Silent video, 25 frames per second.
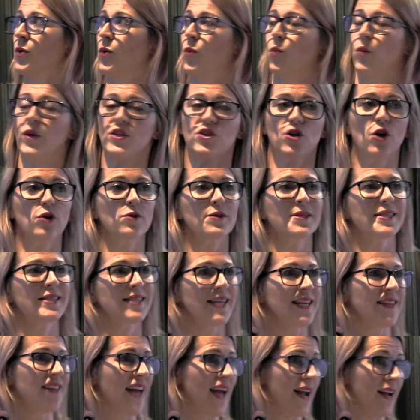We don't
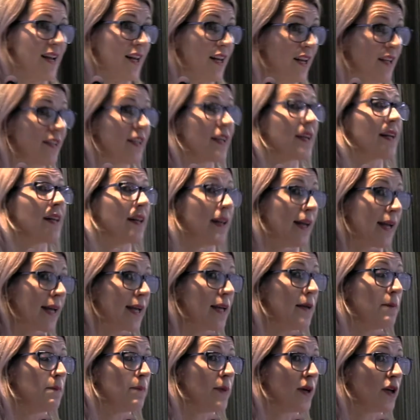see that
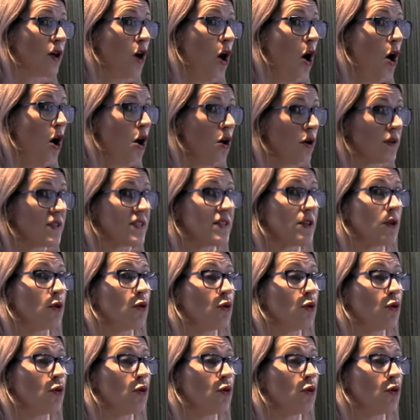clinically because the